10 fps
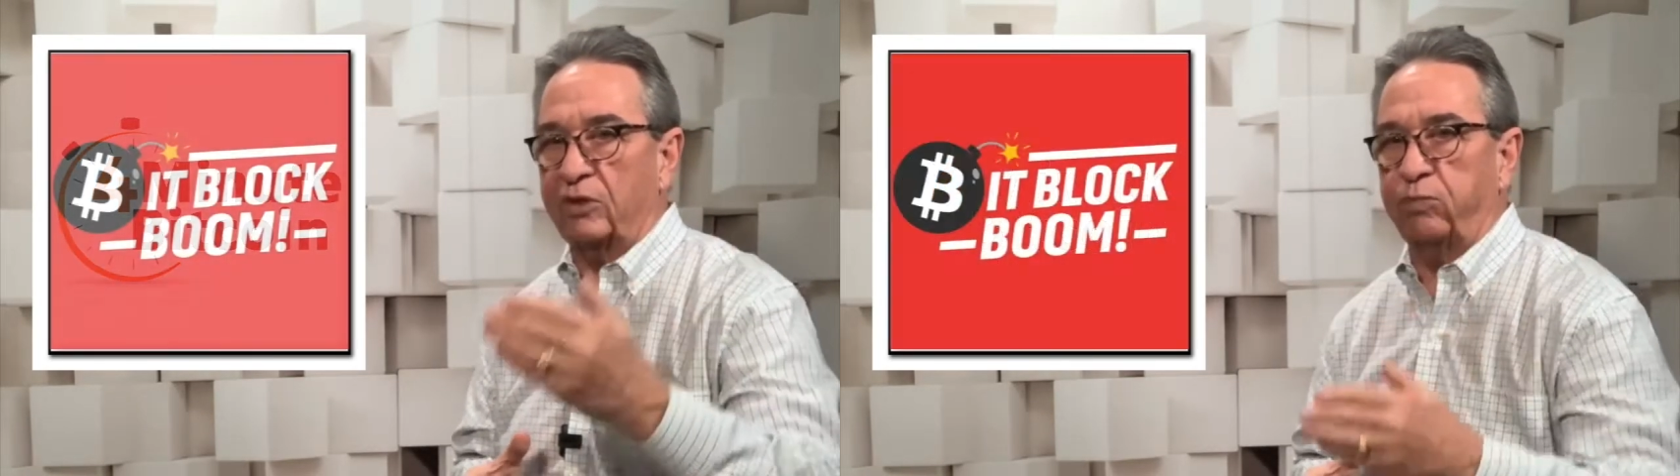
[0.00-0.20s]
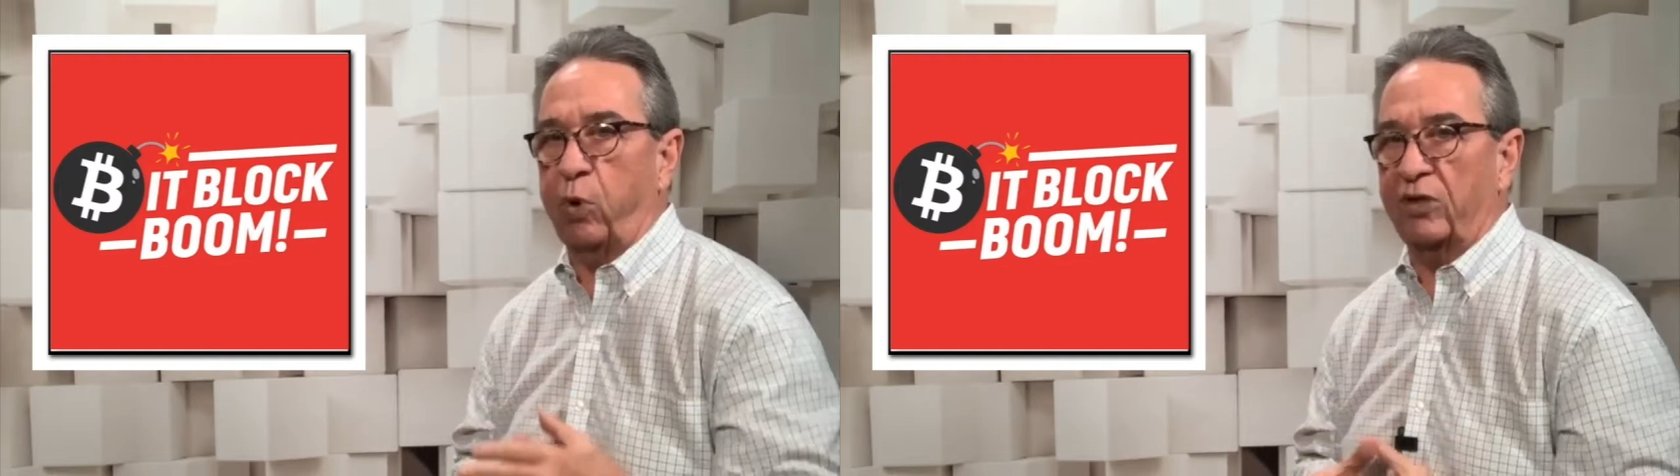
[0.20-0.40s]

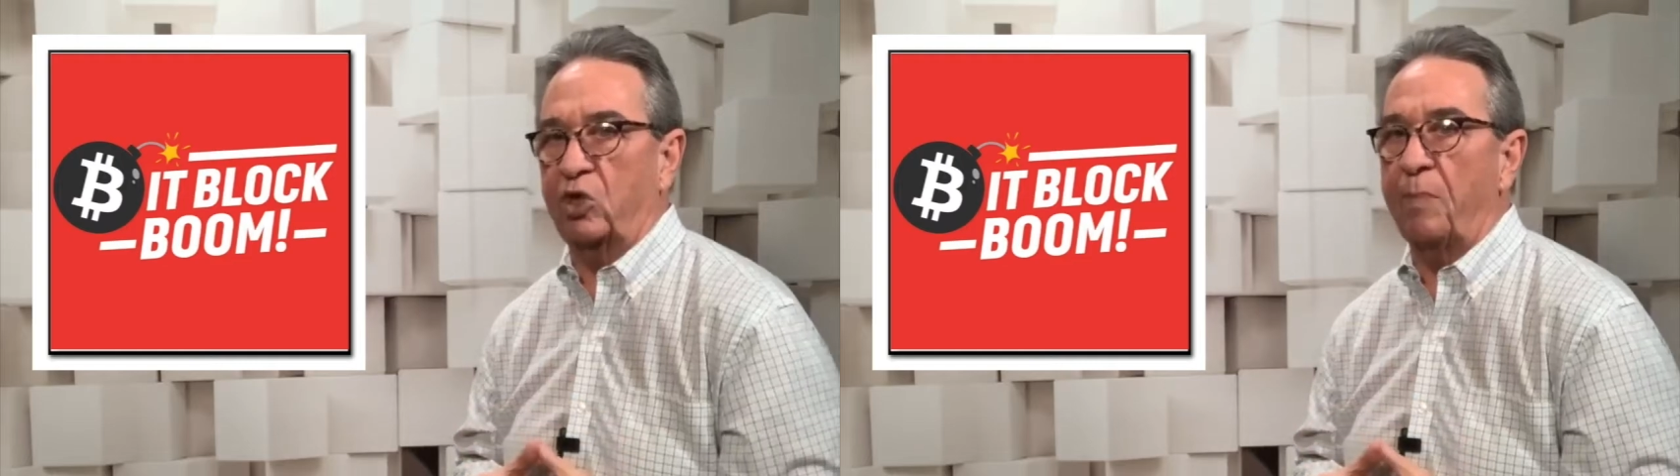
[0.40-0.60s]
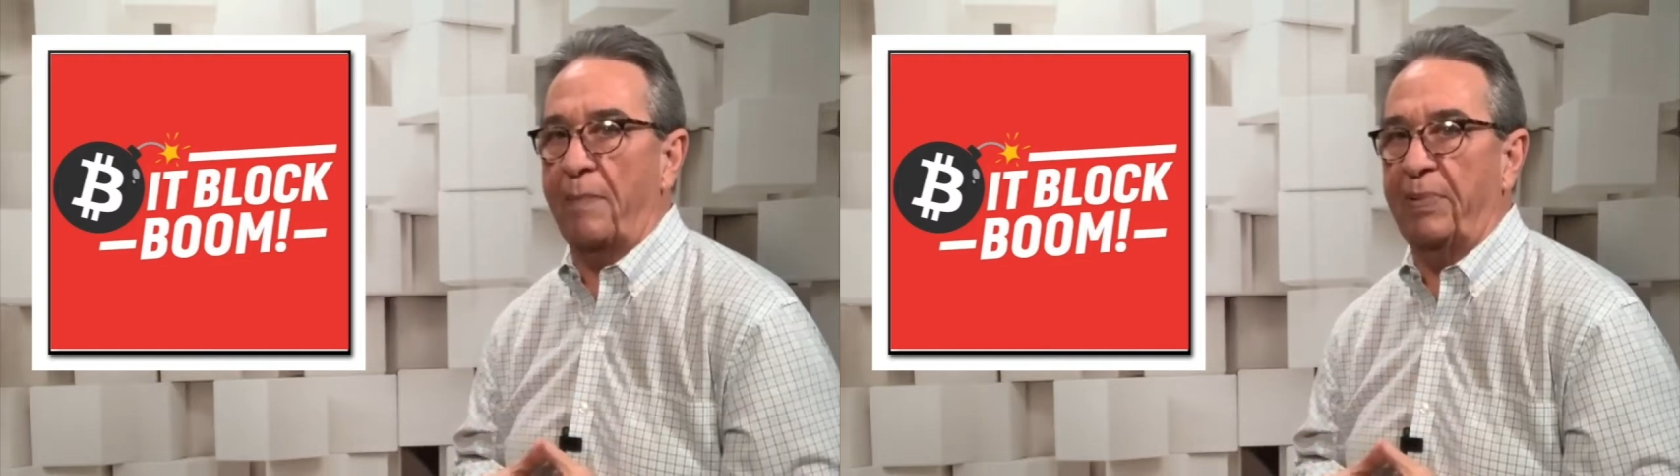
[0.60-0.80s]
it's brought
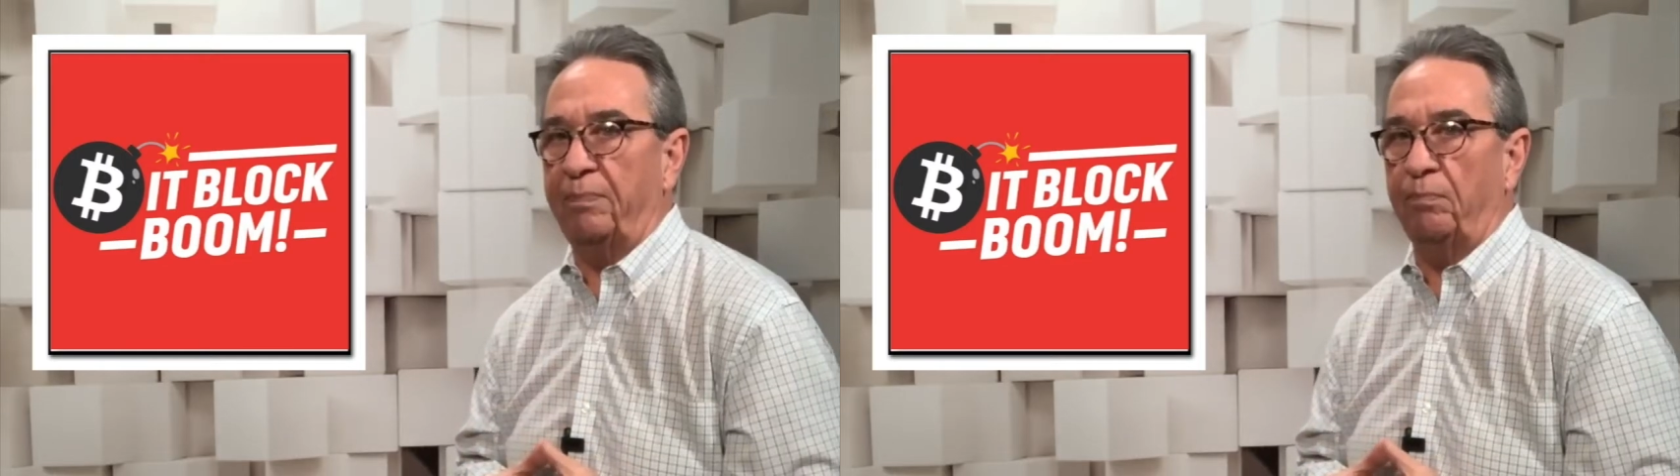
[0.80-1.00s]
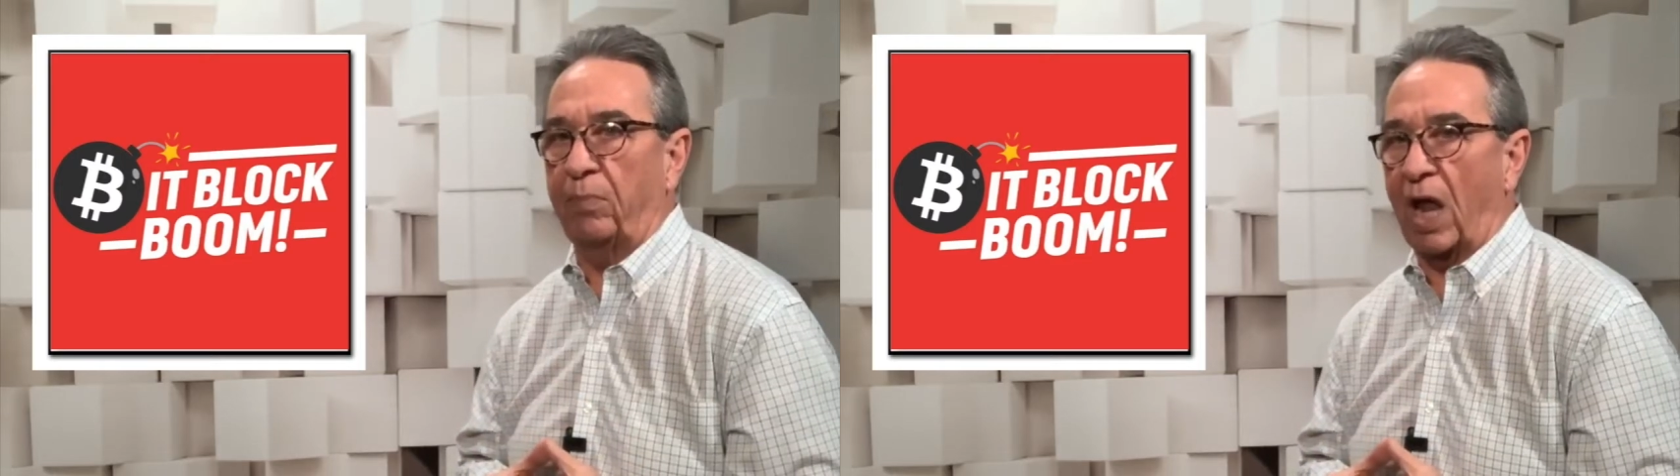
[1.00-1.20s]
to you by
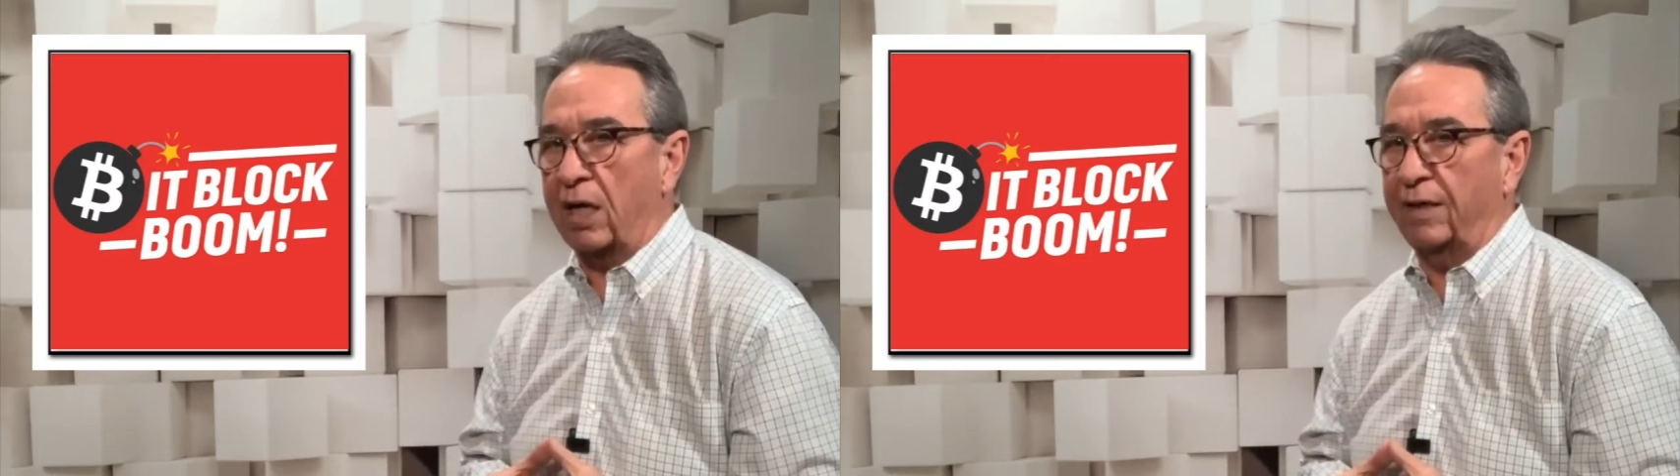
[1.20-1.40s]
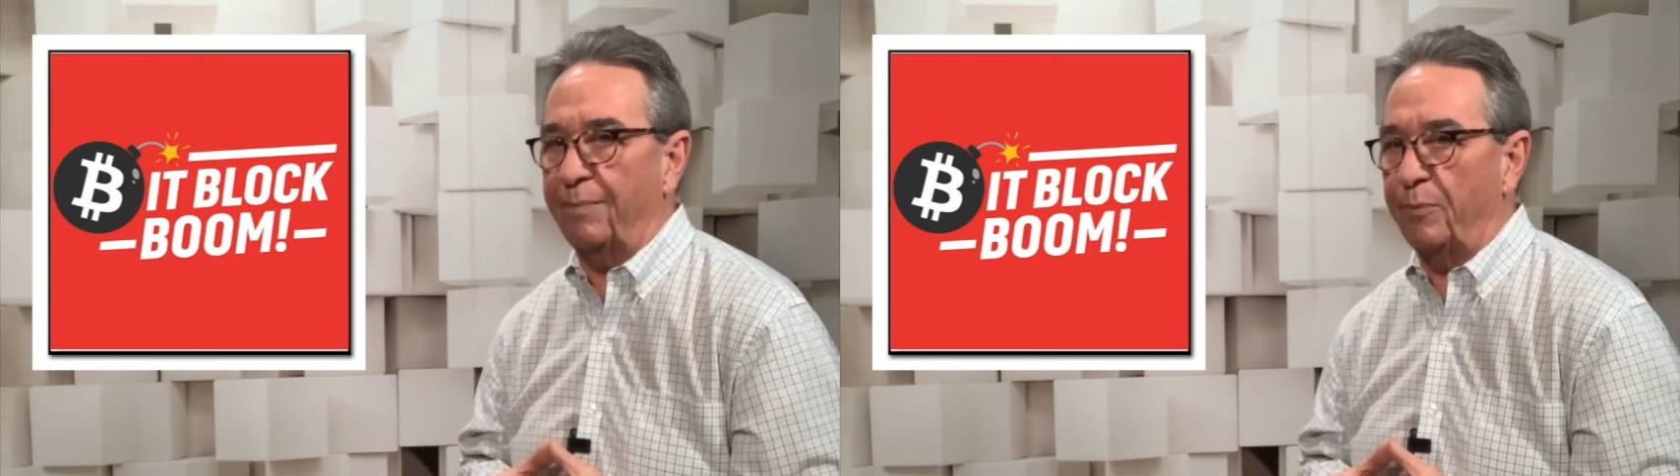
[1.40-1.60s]

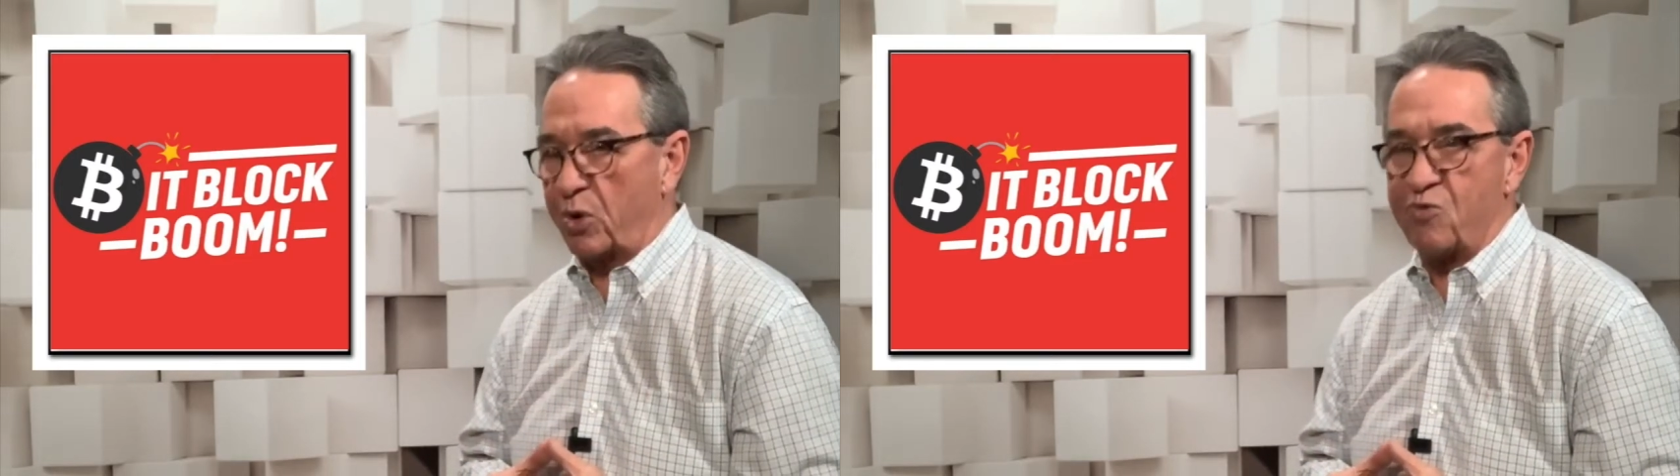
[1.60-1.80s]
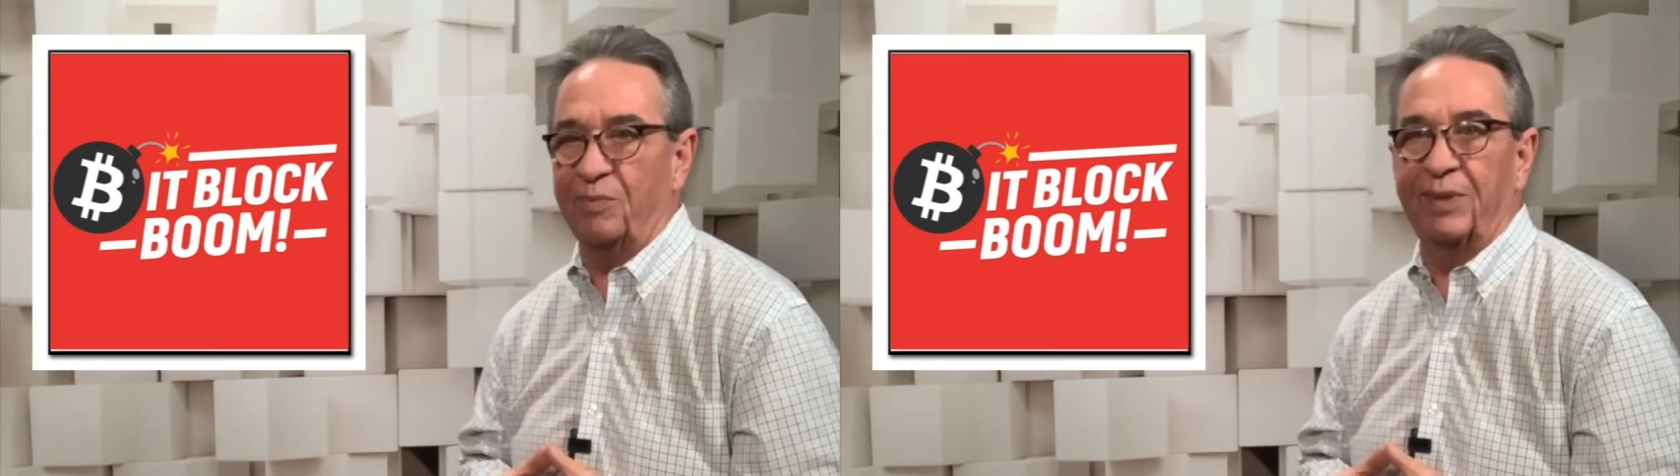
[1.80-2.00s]

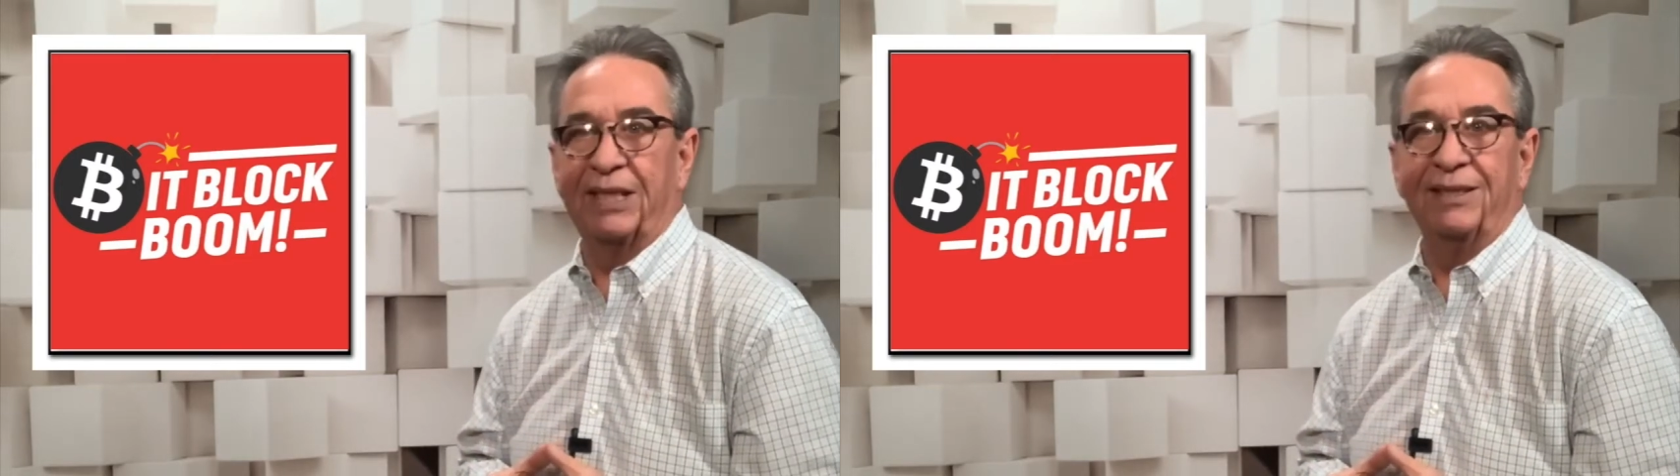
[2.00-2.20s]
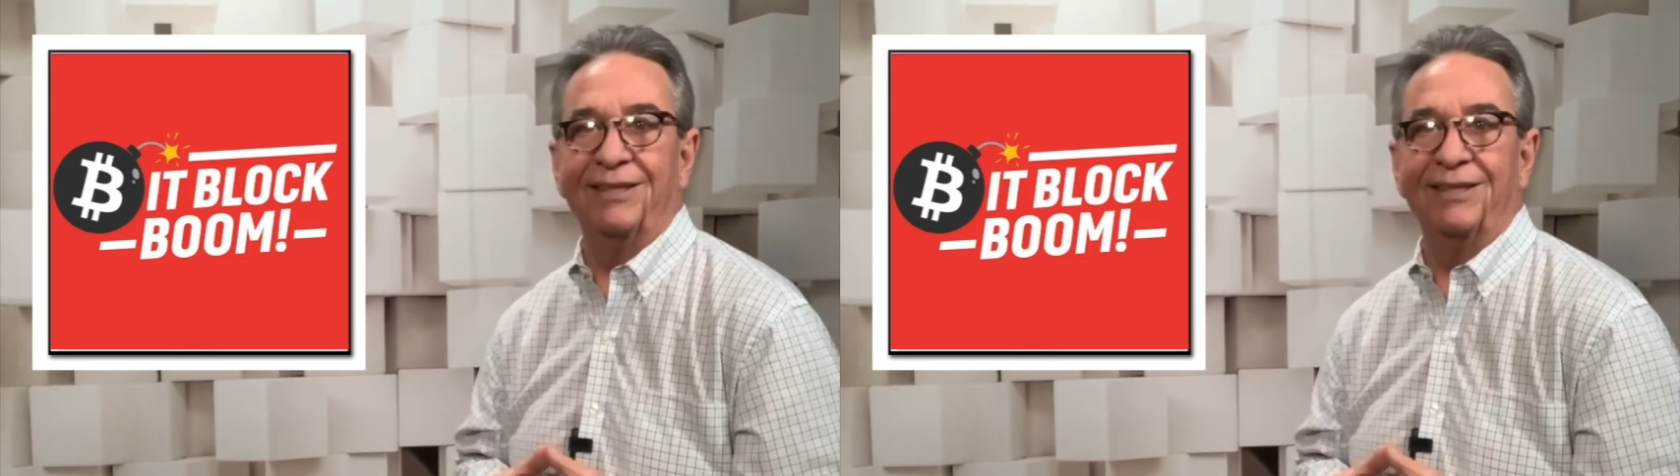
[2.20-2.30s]
BitBlockBoom,